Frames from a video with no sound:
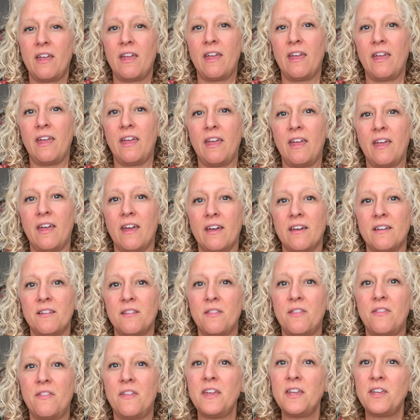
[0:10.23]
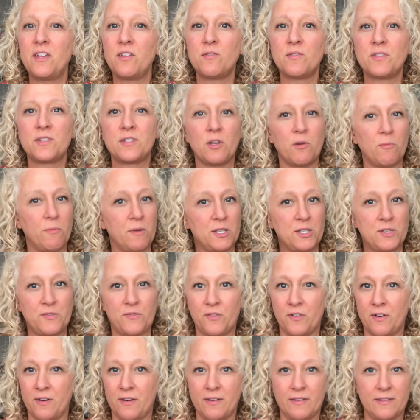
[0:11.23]
And thank you so much
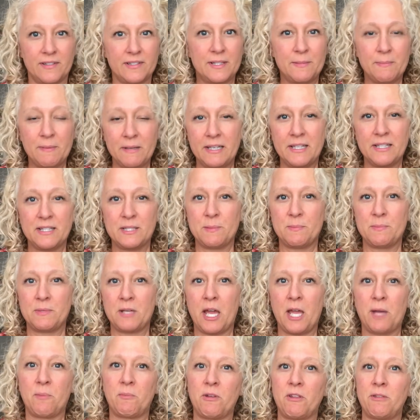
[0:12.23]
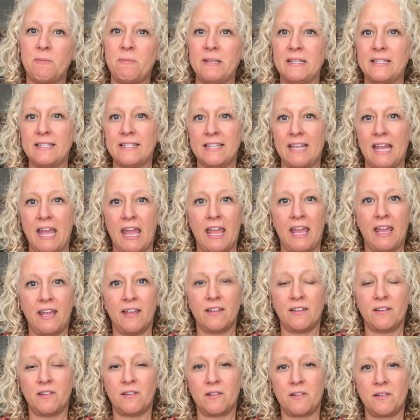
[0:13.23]
for spending some time with me today
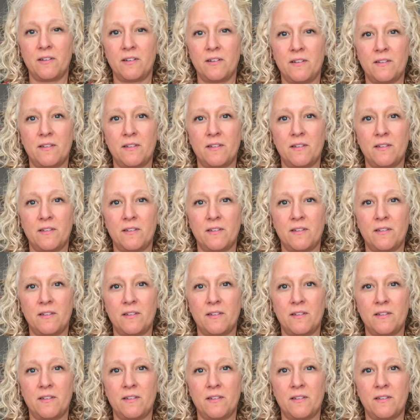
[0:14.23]
and